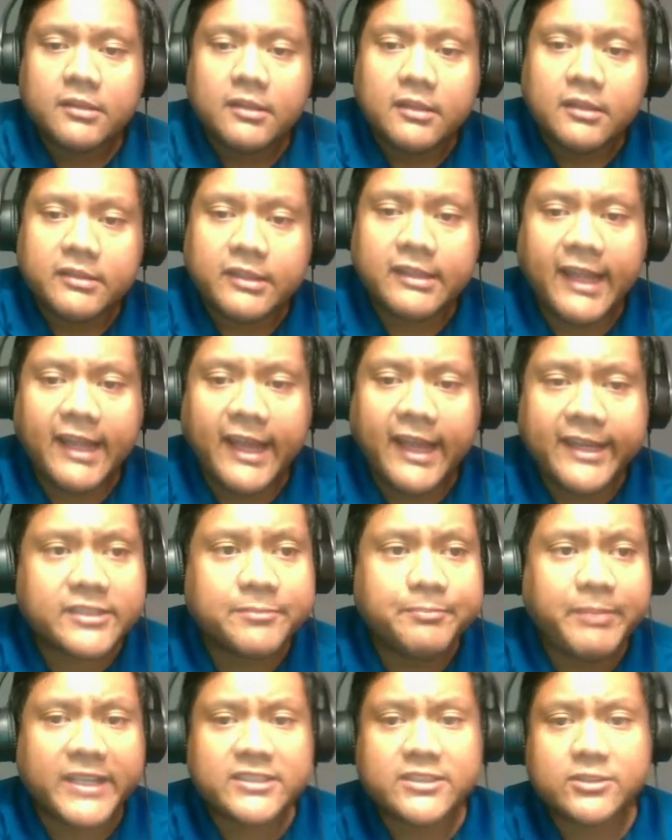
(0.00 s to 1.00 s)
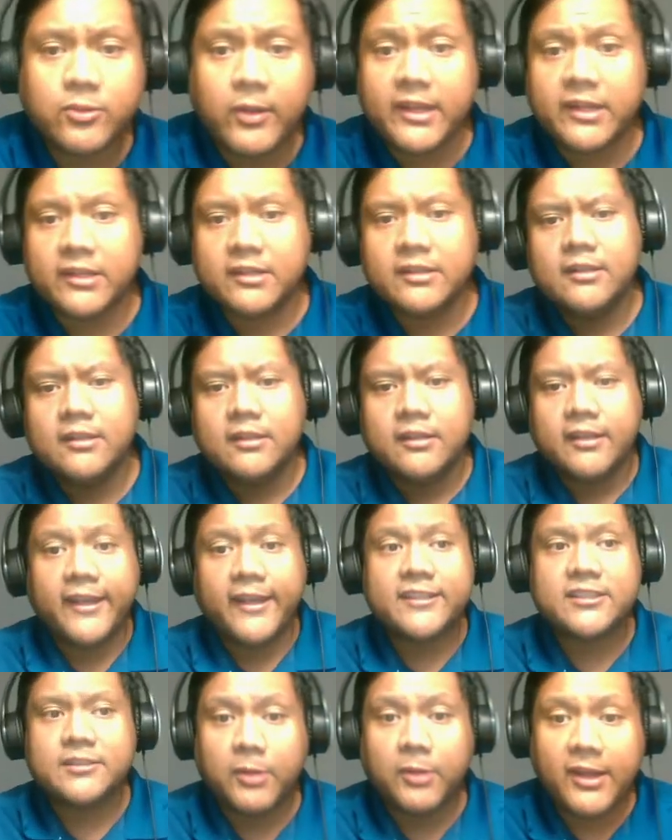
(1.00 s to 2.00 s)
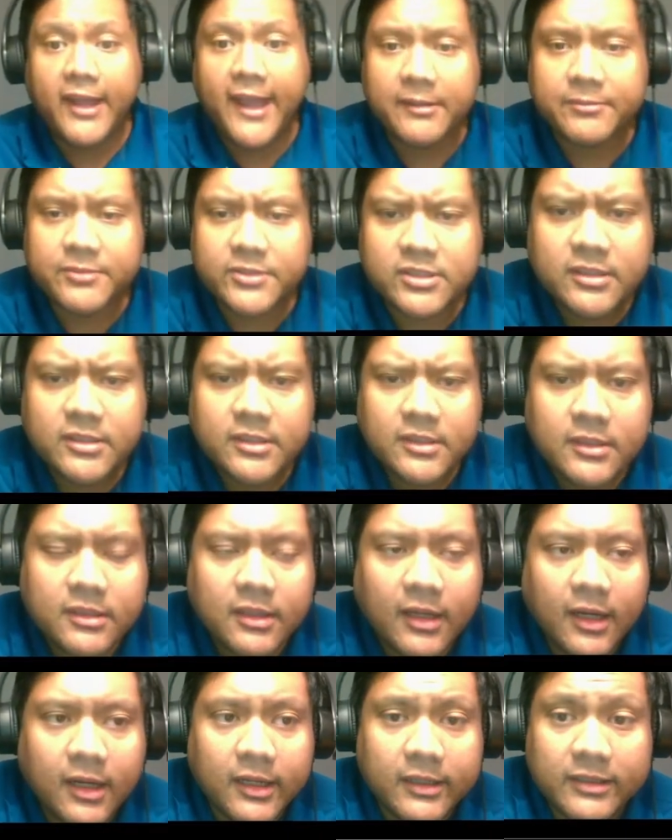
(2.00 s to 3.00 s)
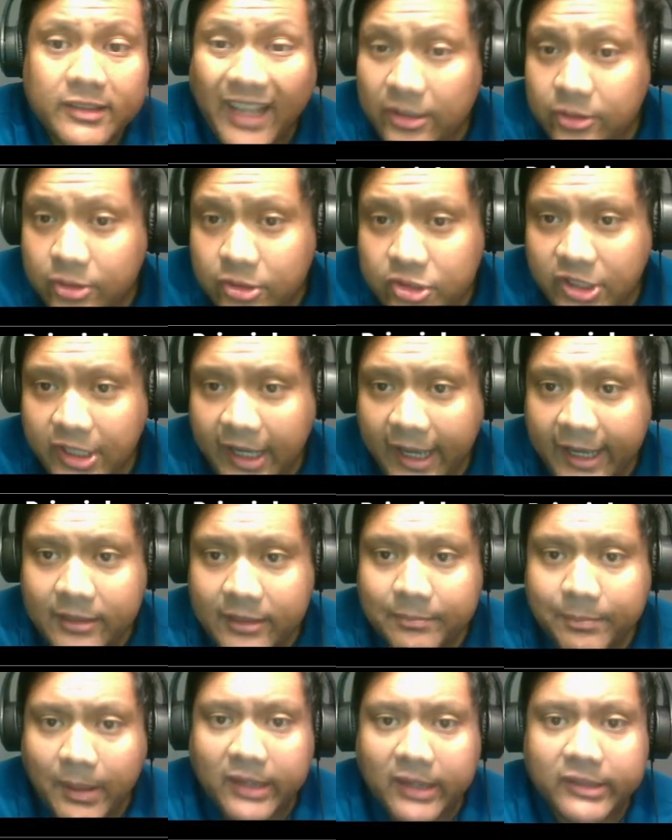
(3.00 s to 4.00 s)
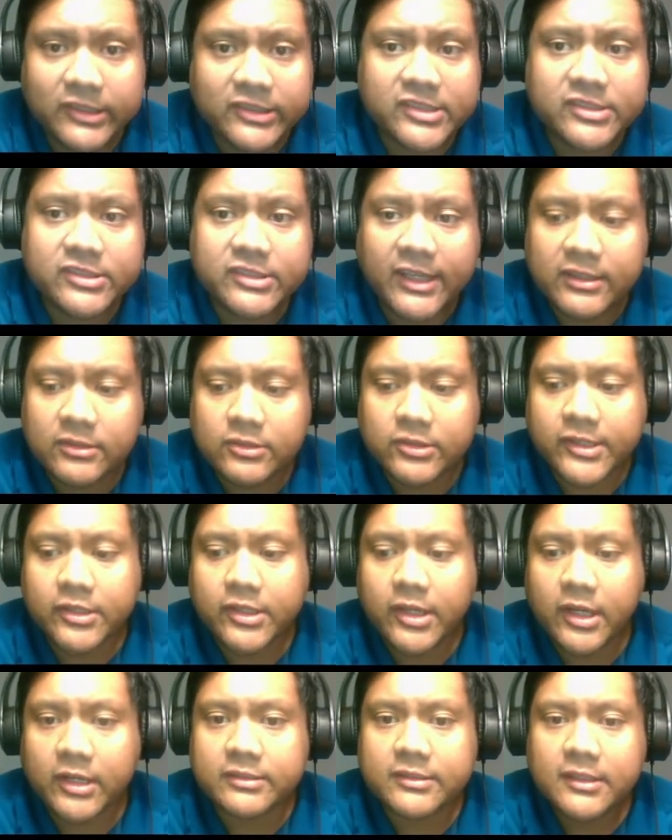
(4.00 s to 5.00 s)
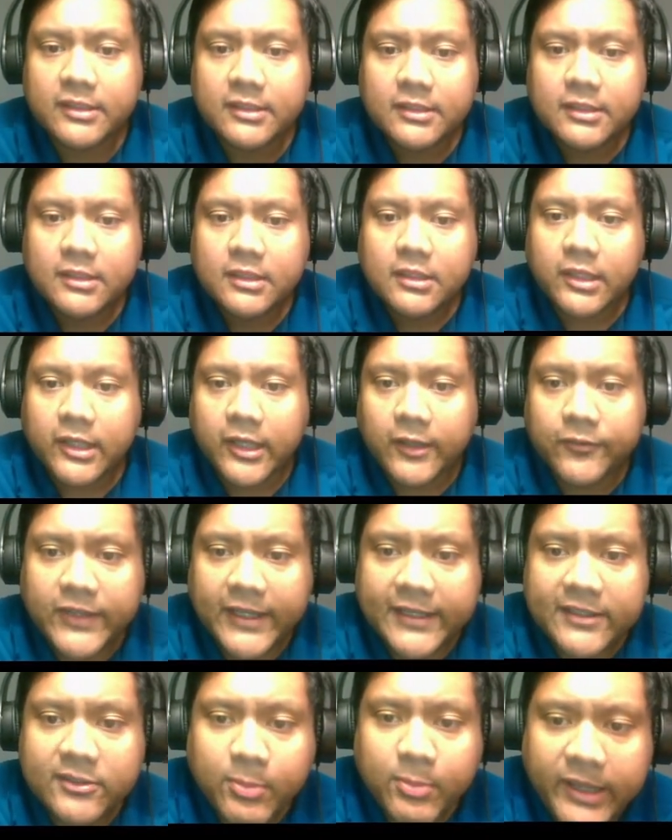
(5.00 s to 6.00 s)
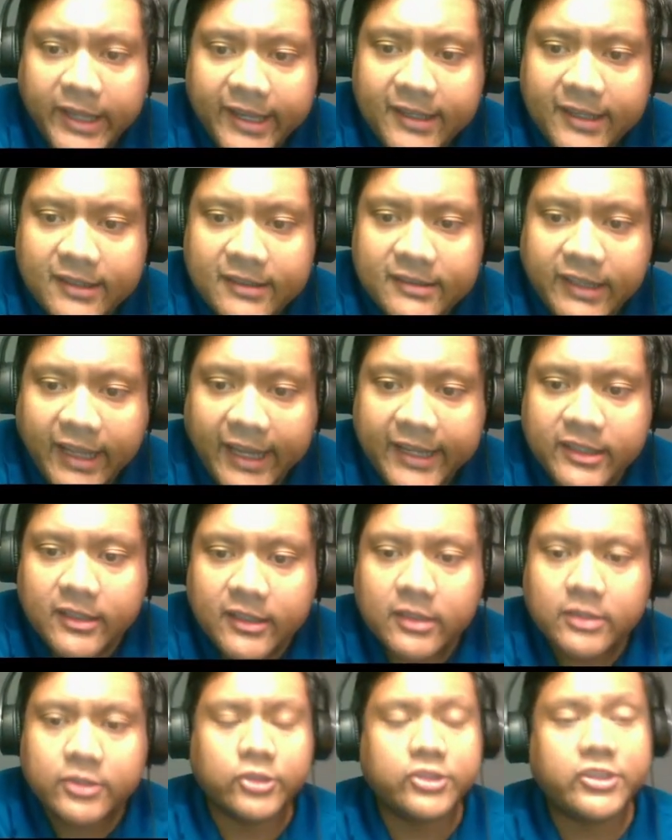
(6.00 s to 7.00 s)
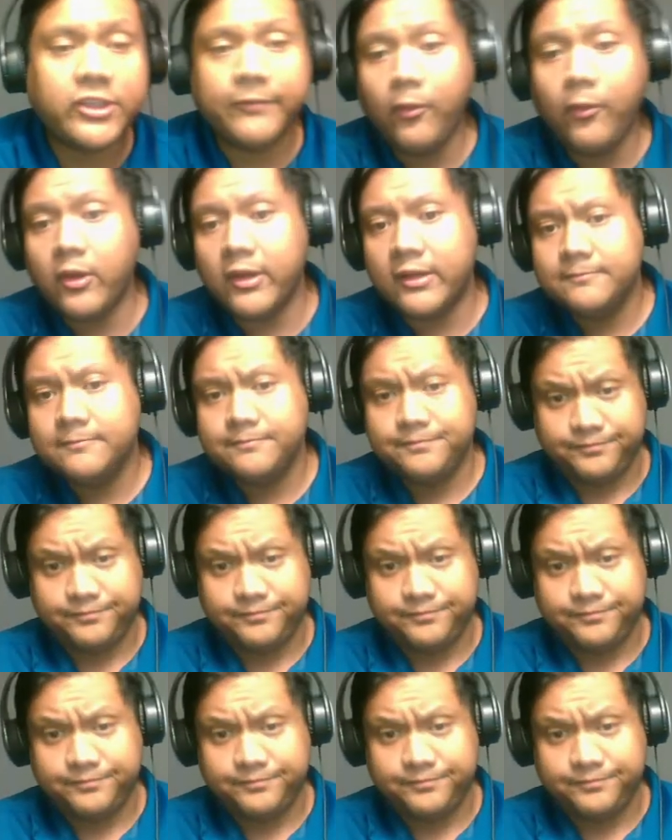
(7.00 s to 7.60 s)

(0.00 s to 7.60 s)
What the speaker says: The knight's best square is perhaps knight to g8, but this is not looking good. If they play knight to g4,